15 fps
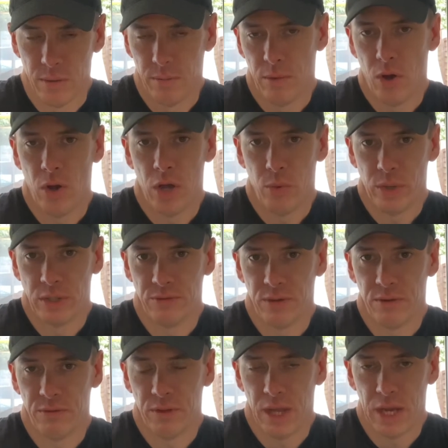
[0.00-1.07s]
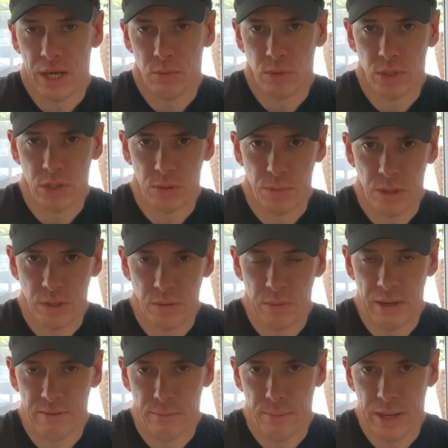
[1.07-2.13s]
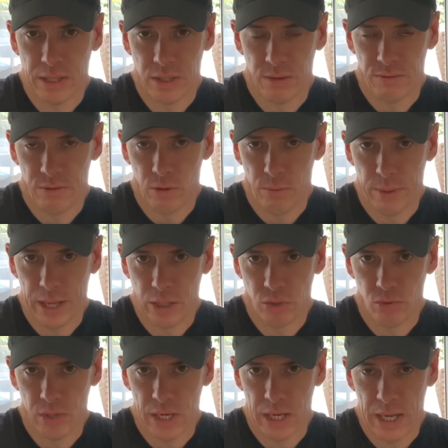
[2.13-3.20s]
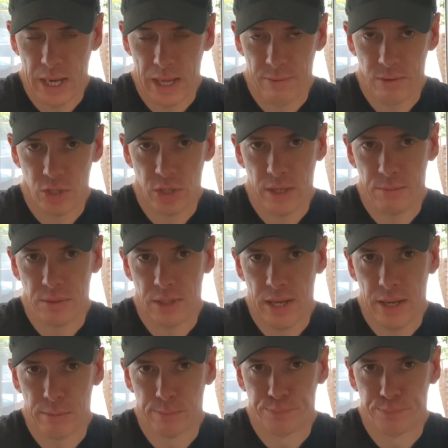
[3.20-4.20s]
iOS 15, which is supposed to be even better for your battery and the chipset